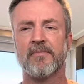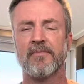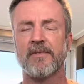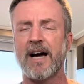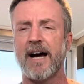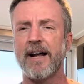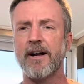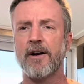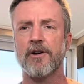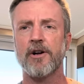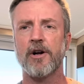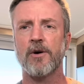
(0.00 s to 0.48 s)

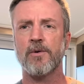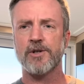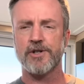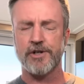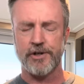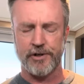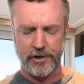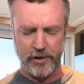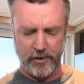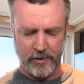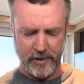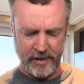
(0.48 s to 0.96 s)
I don't know what
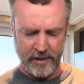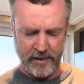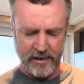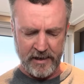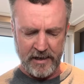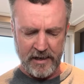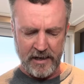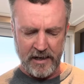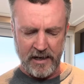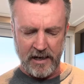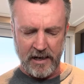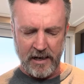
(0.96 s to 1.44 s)
you're doing.
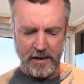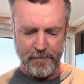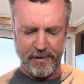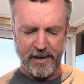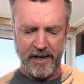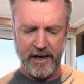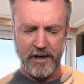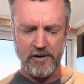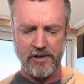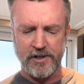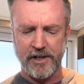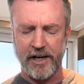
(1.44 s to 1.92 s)
But
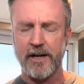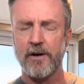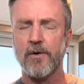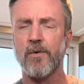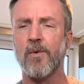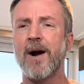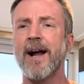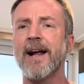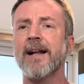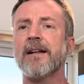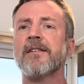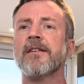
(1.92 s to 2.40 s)
here's a
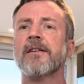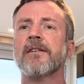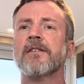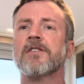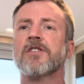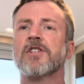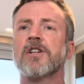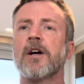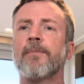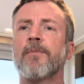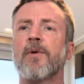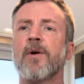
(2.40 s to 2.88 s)
great
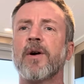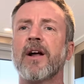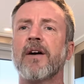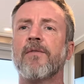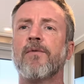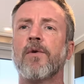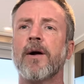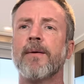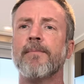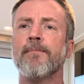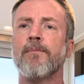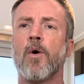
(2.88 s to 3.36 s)
summary of
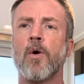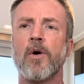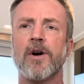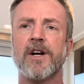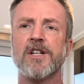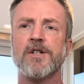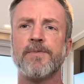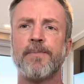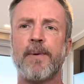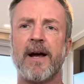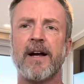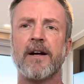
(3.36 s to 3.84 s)
what
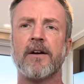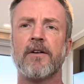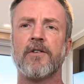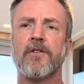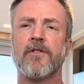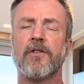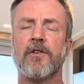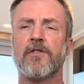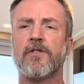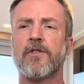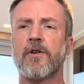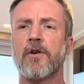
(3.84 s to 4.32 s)
Mortgage
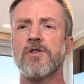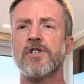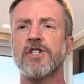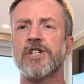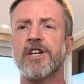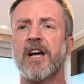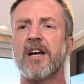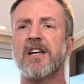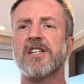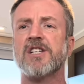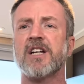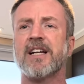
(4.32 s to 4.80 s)
Bankers
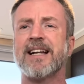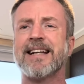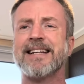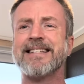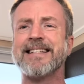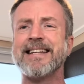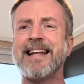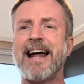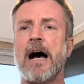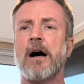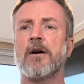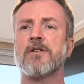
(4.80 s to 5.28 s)
Association
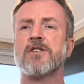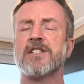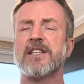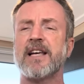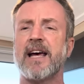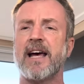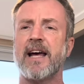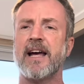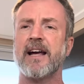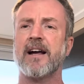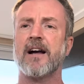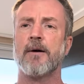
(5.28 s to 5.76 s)
is now
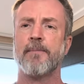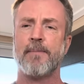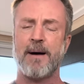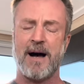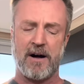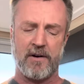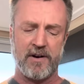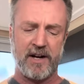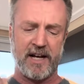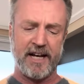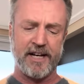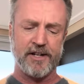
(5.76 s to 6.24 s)
saying
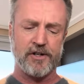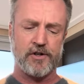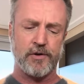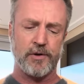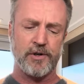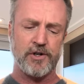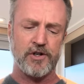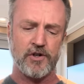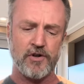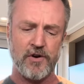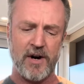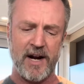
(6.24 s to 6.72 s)
about
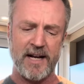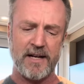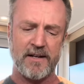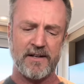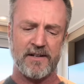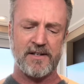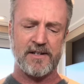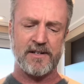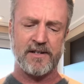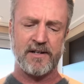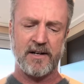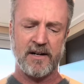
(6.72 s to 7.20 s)
interest
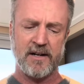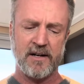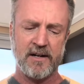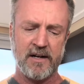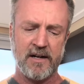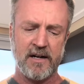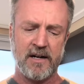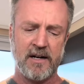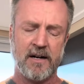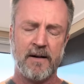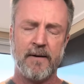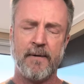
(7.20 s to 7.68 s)
rates,
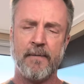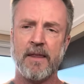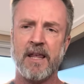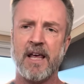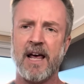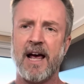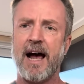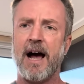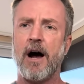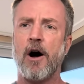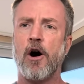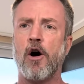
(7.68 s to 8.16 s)

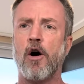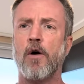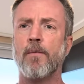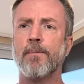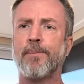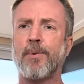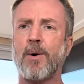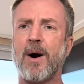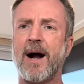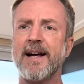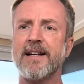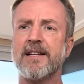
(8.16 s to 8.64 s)
home
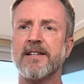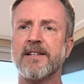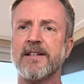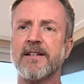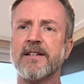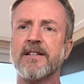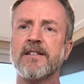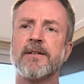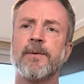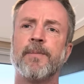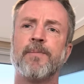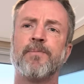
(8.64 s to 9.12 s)

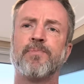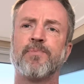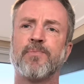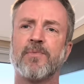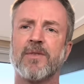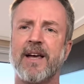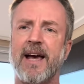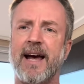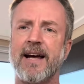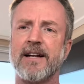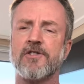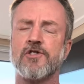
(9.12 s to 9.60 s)
prices,
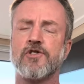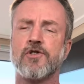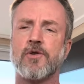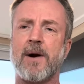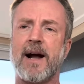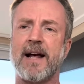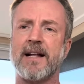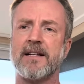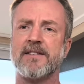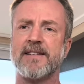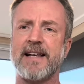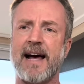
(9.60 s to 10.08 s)
and
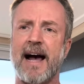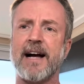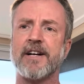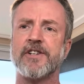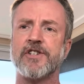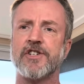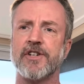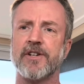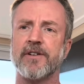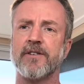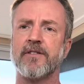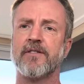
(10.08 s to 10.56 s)

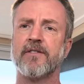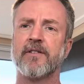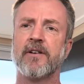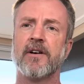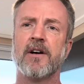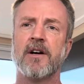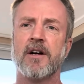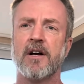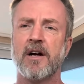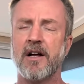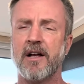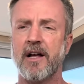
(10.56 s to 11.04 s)
transactions.
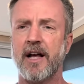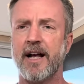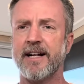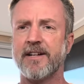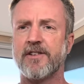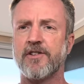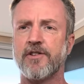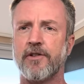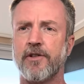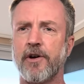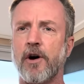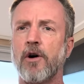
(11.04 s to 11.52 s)

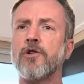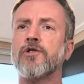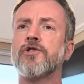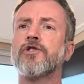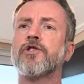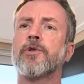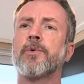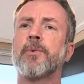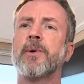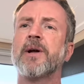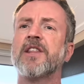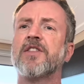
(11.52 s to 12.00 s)
It's those
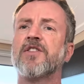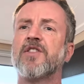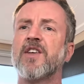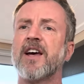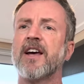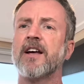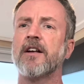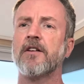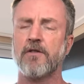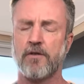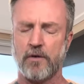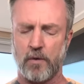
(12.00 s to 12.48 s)
three
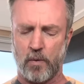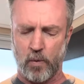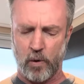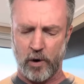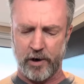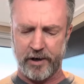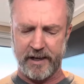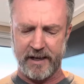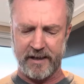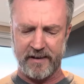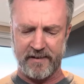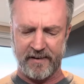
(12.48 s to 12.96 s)
things
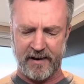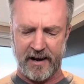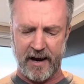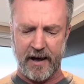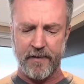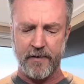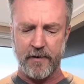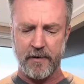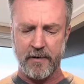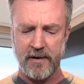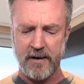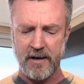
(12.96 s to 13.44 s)
working
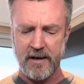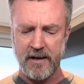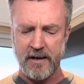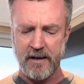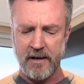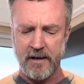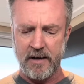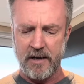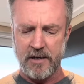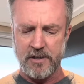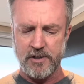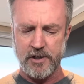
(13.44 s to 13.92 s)
together.
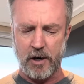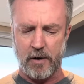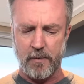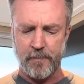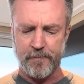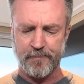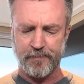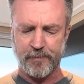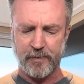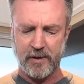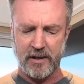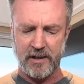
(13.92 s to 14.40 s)

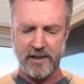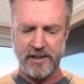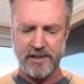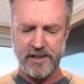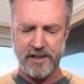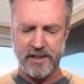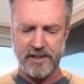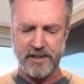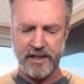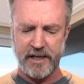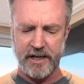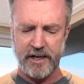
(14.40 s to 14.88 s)
So let's
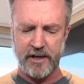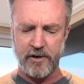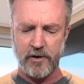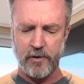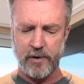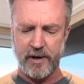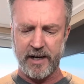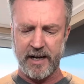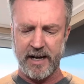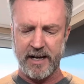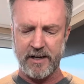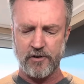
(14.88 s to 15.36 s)
just get into
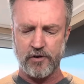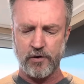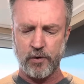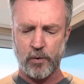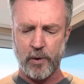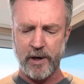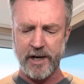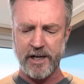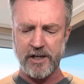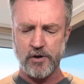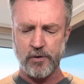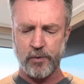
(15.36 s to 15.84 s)
it. In
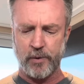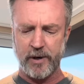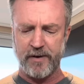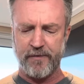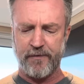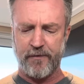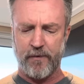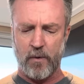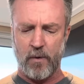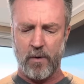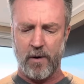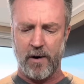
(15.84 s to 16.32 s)

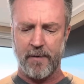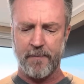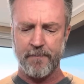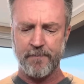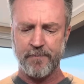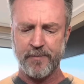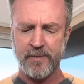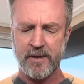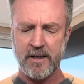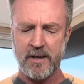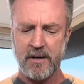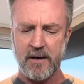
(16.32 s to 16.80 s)
2024,
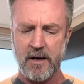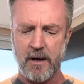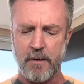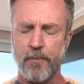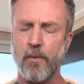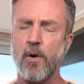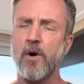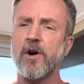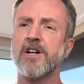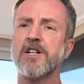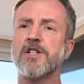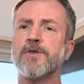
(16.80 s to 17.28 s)

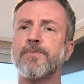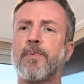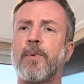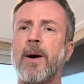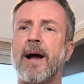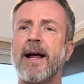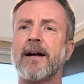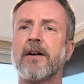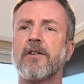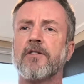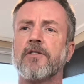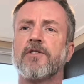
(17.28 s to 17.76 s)
Mortgage
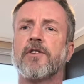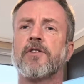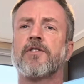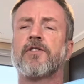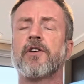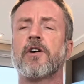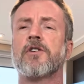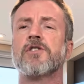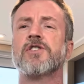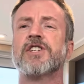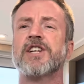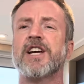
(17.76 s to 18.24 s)
Bankers
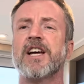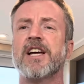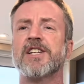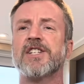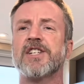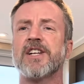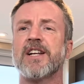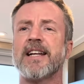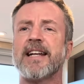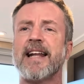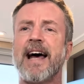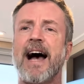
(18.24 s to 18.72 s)

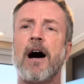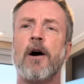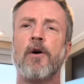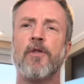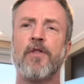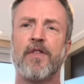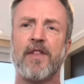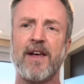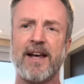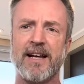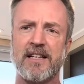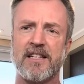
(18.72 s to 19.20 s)
Association now
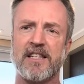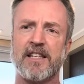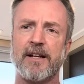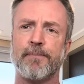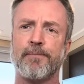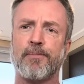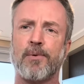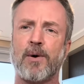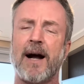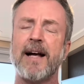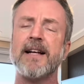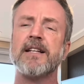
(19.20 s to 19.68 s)
thinks
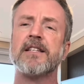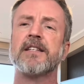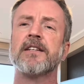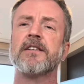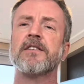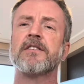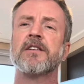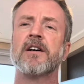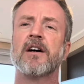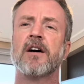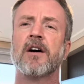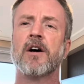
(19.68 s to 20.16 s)
that
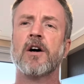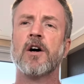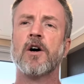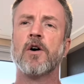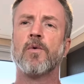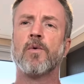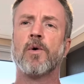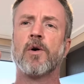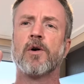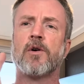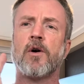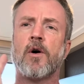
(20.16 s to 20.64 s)
prices
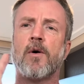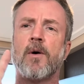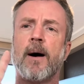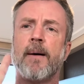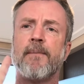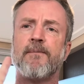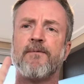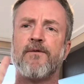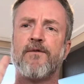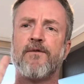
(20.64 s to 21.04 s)
will go up